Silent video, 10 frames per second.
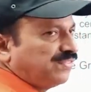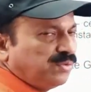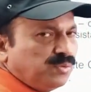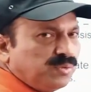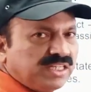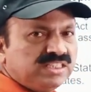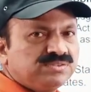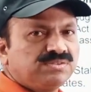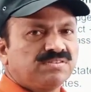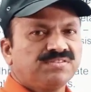of view, it
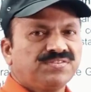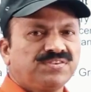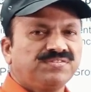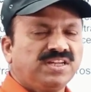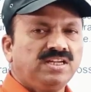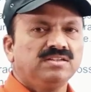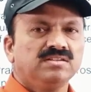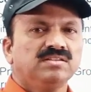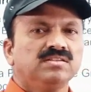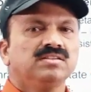is for 150,
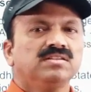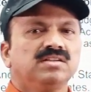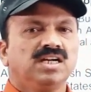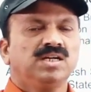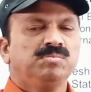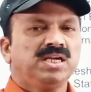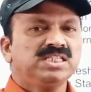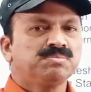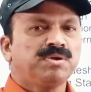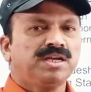and
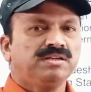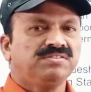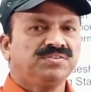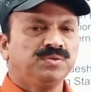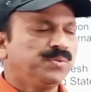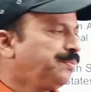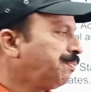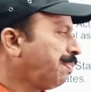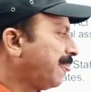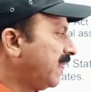mains point of view,
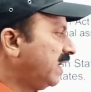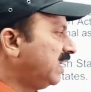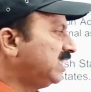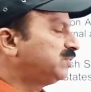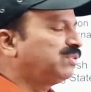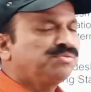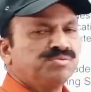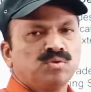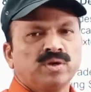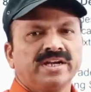it is for
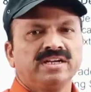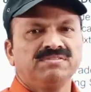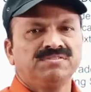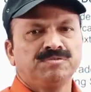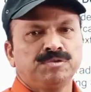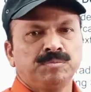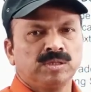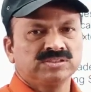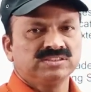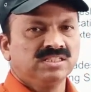450
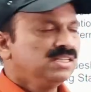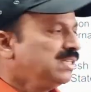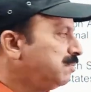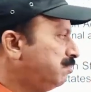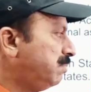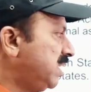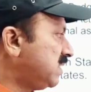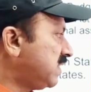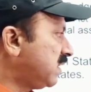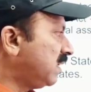marks.
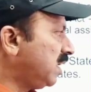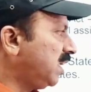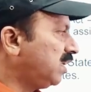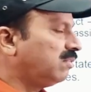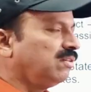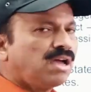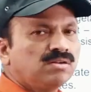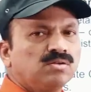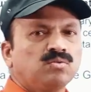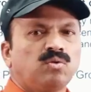Basically, you
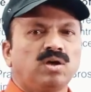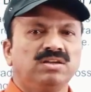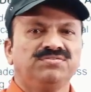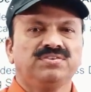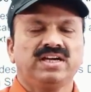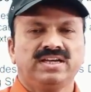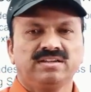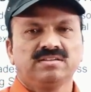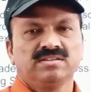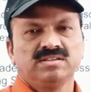have to qualify
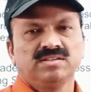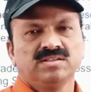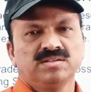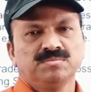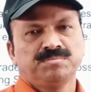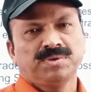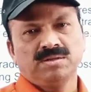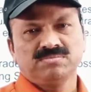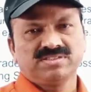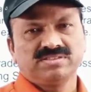
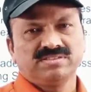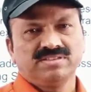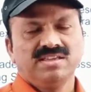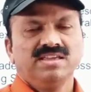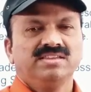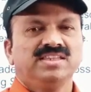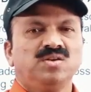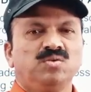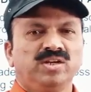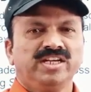prelims.
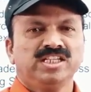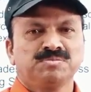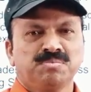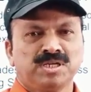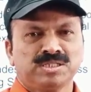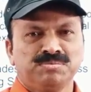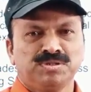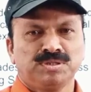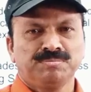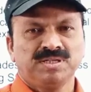Then only it is possible
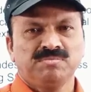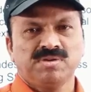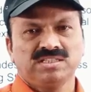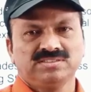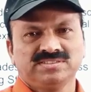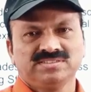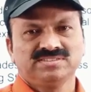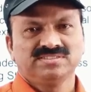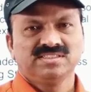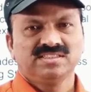to appear mains.
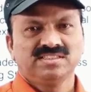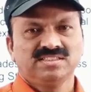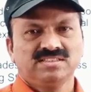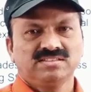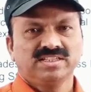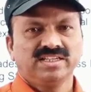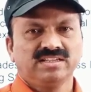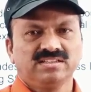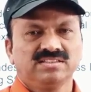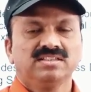
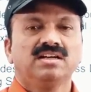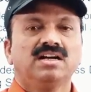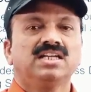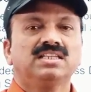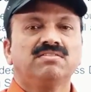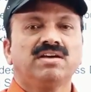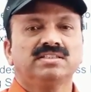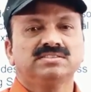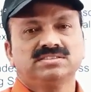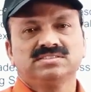Okay.
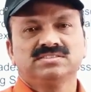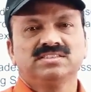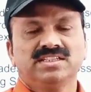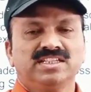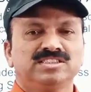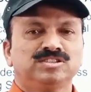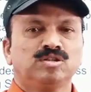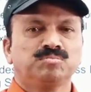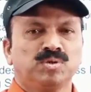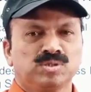Otherwise, it is
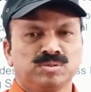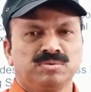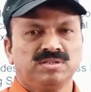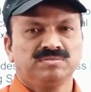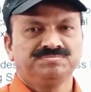not possible.